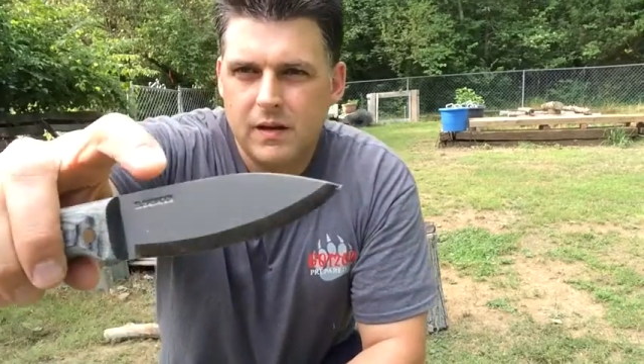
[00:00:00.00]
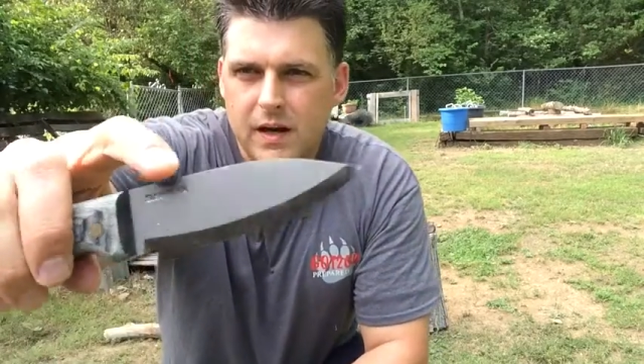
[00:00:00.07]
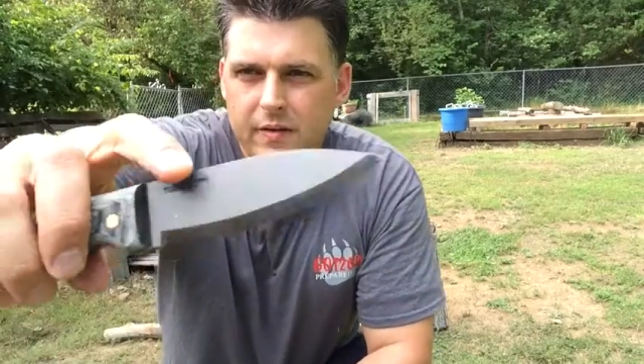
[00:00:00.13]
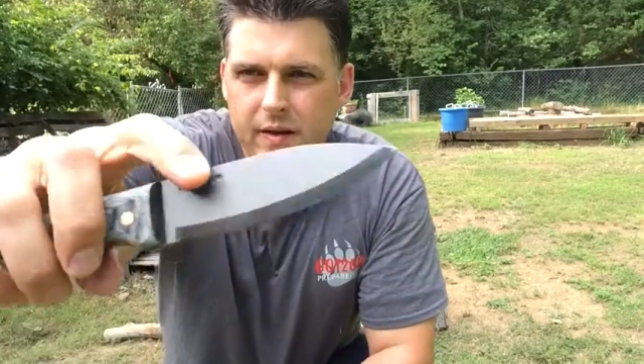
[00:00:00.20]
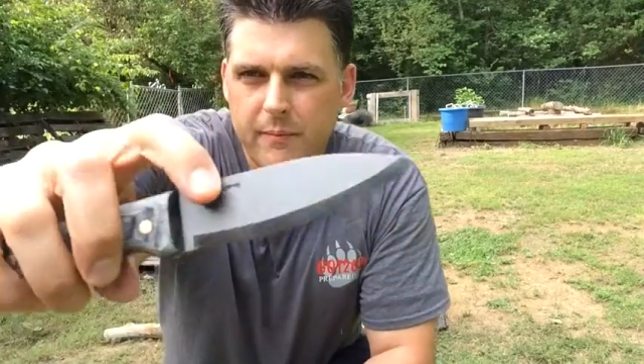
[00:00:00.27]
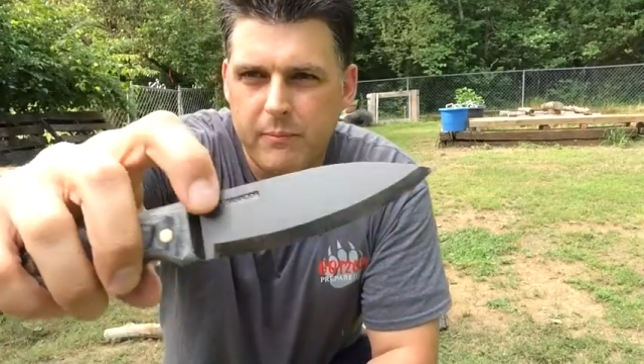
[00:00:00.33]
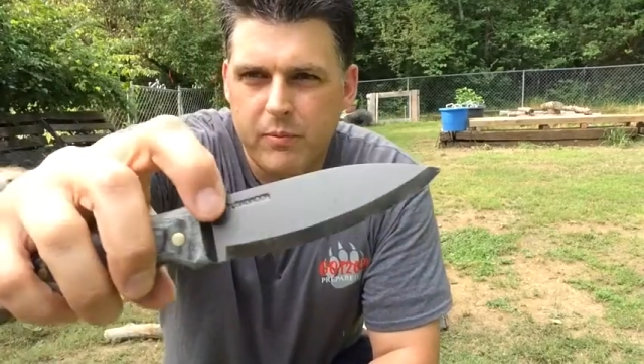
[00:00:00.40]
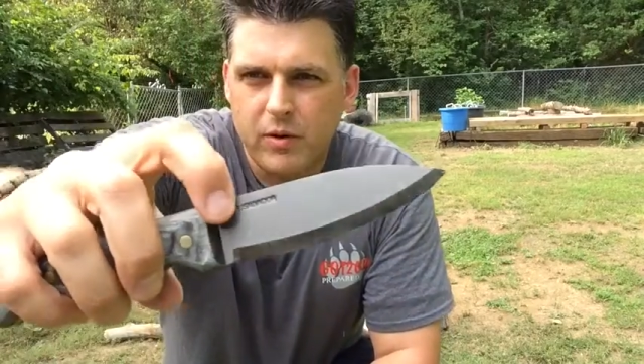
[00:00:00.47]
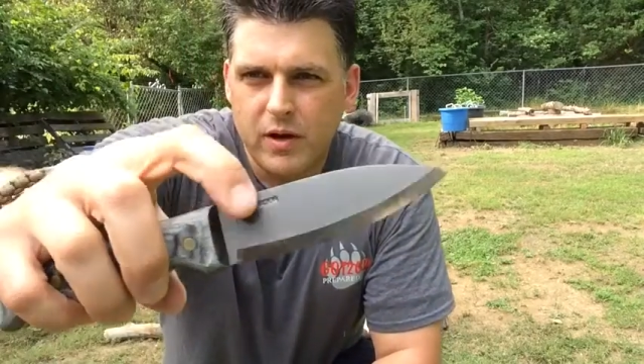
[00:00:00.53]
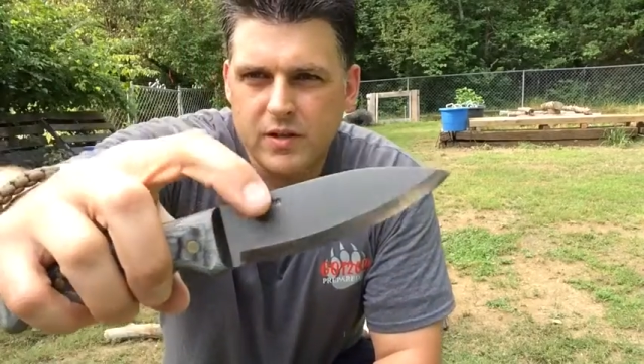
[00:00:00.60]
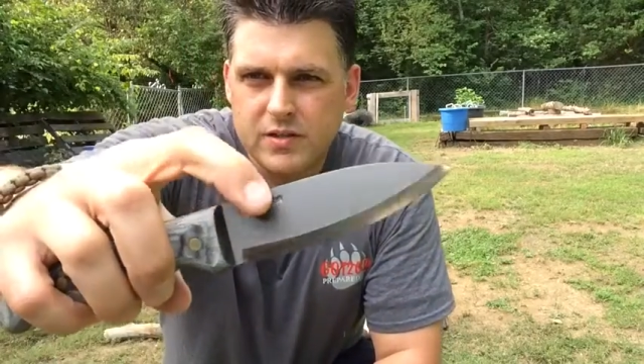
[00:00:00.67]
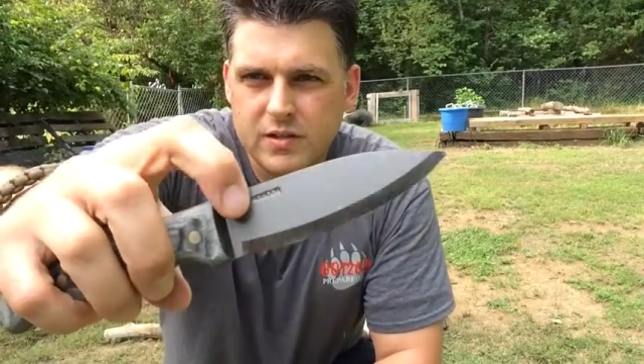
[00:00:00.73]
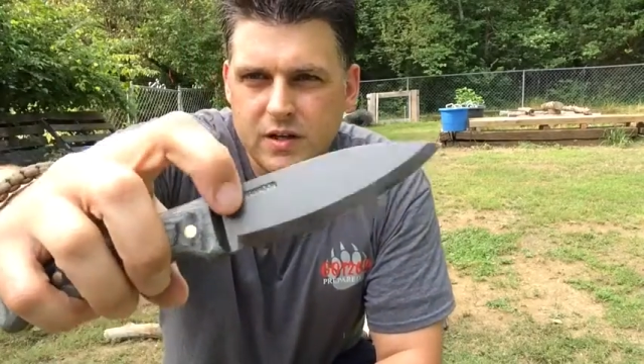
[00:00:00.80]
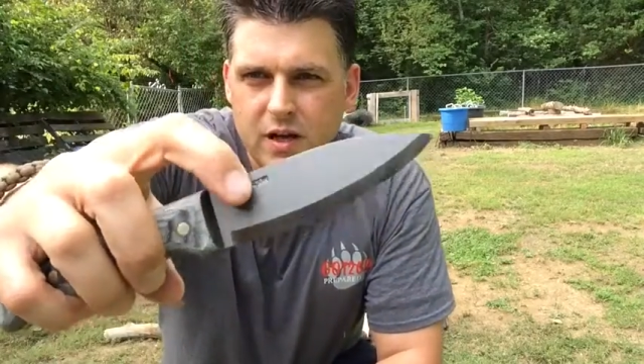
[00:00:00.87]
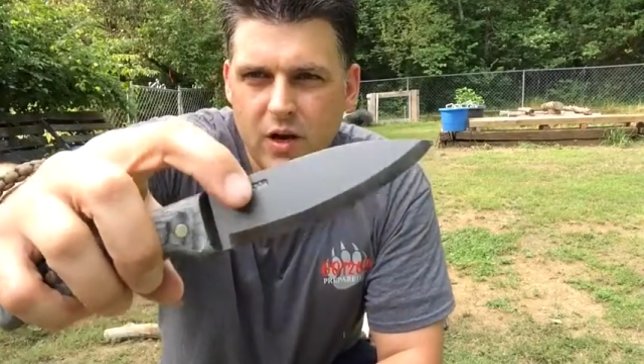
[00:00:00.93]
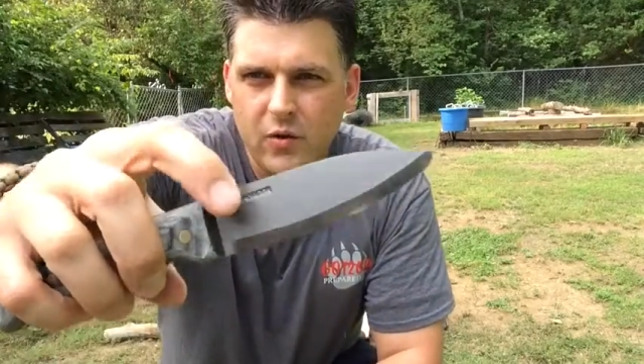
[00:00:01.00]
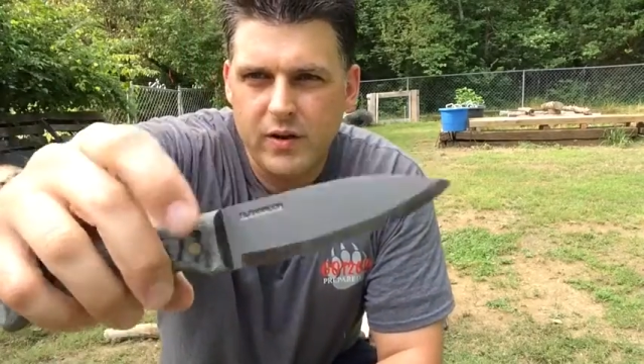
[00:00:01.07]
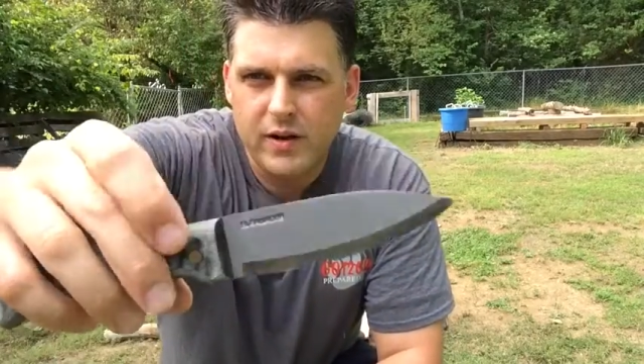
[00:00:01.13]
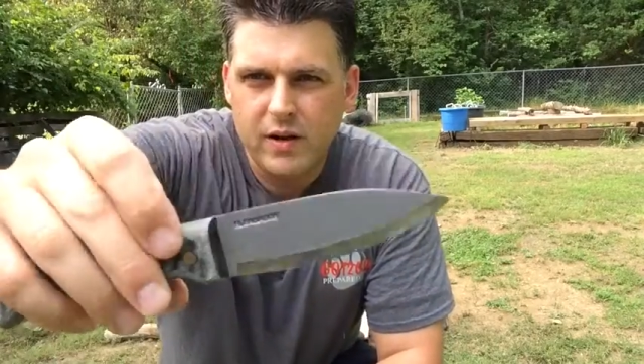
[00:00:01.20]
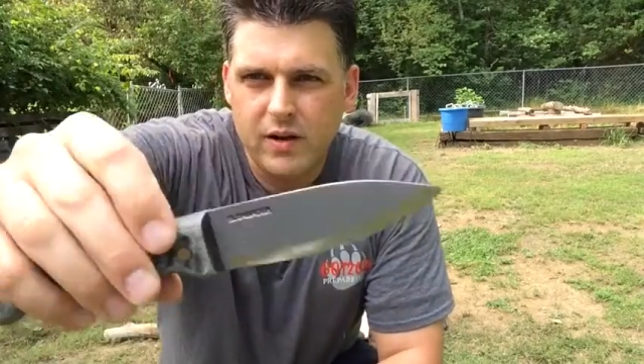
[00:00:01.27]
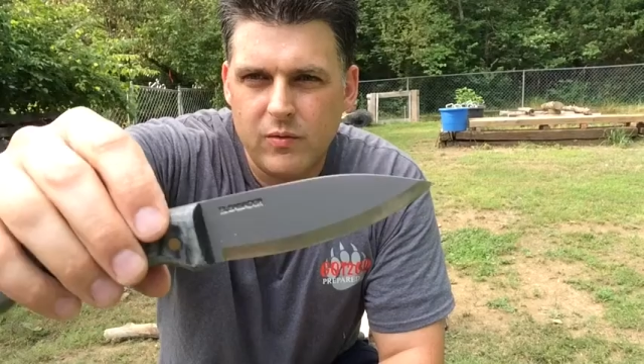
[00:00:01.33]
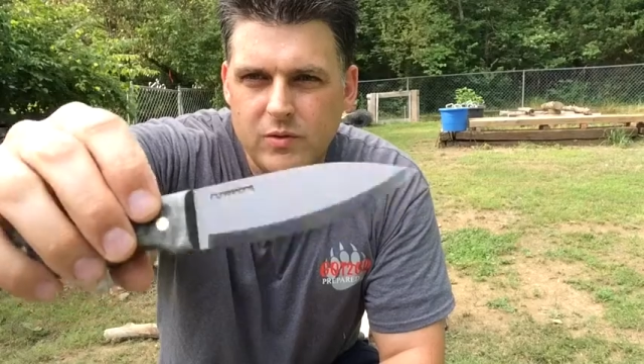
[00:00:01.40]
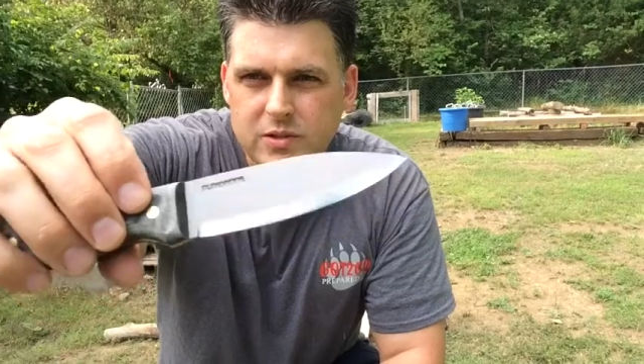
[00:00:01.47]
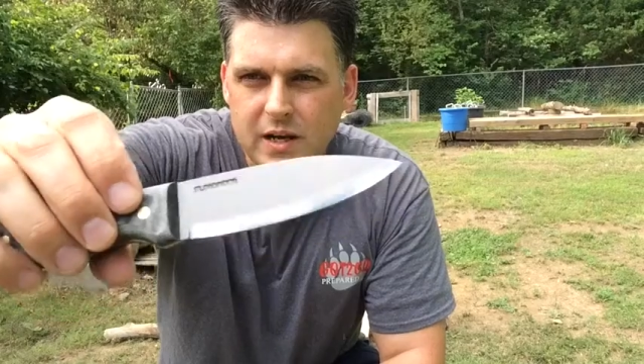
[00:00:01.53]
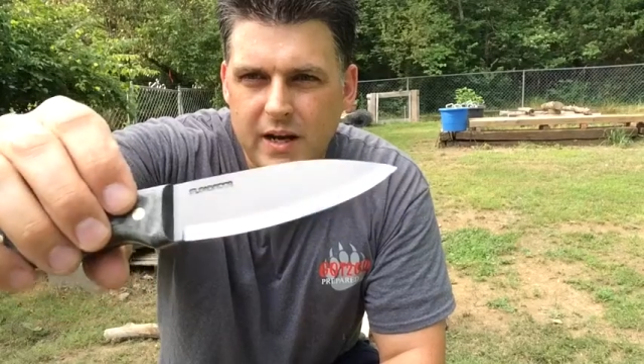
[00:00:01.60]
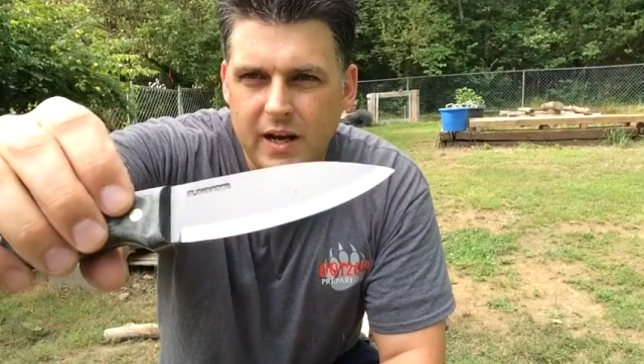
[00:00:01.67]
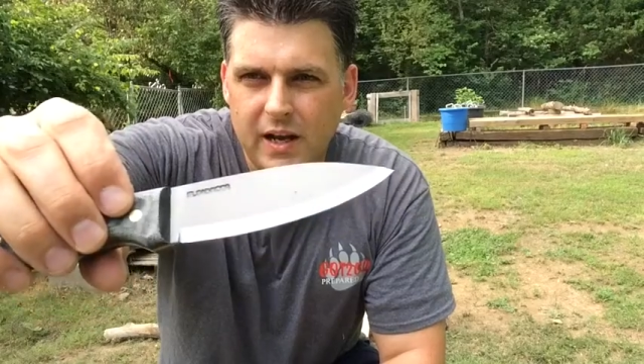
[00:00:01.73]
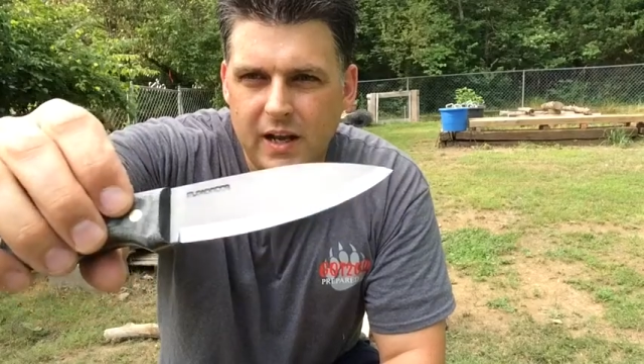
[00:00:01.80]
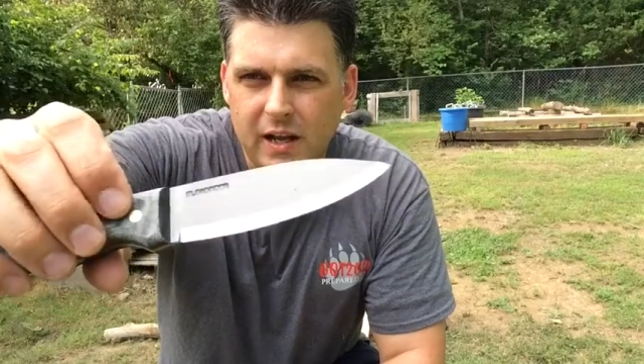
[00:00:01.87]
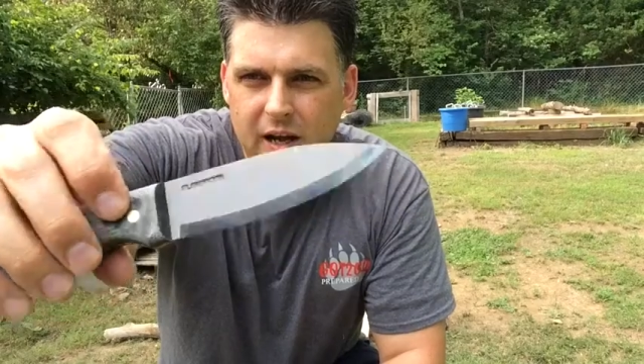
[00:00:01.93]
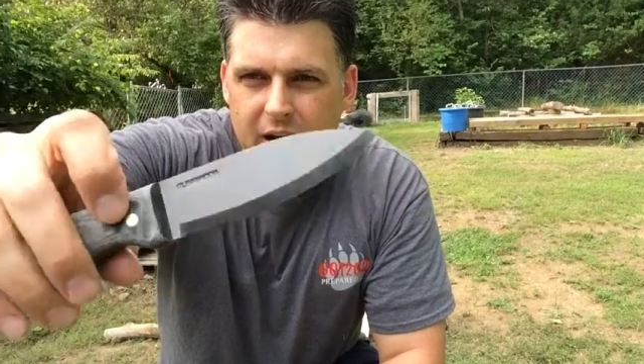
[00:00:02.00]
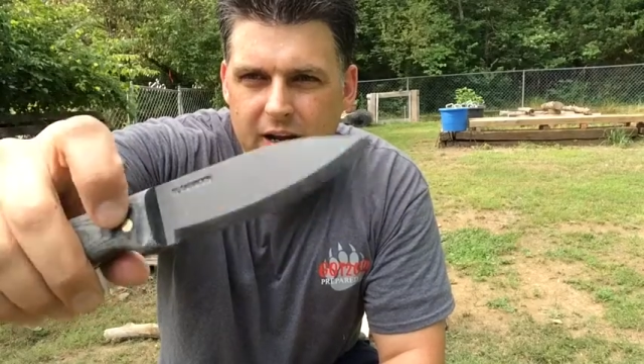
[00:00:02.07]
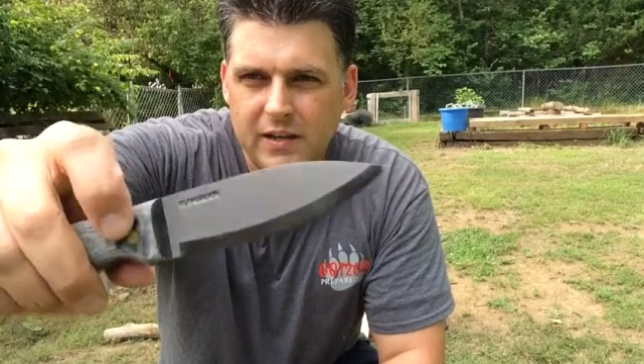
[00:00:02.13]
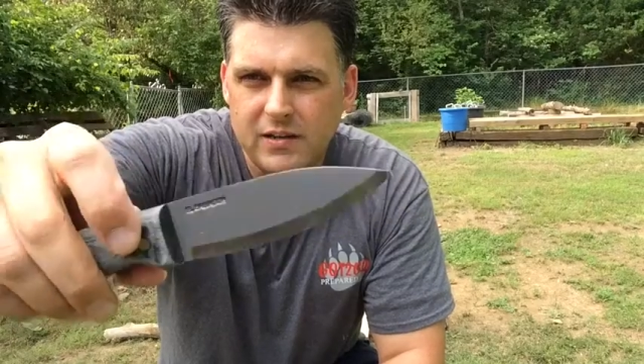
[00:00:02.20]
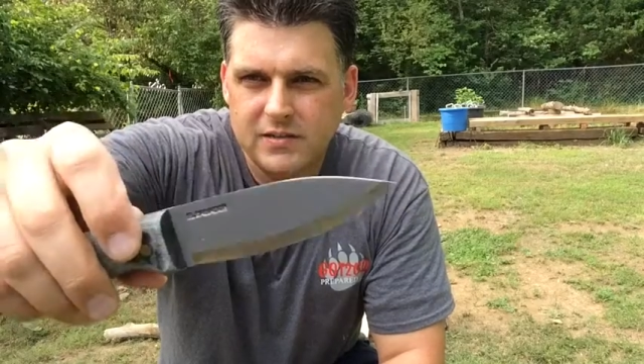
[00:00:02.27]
of that brushed coating on it, which I kind of like.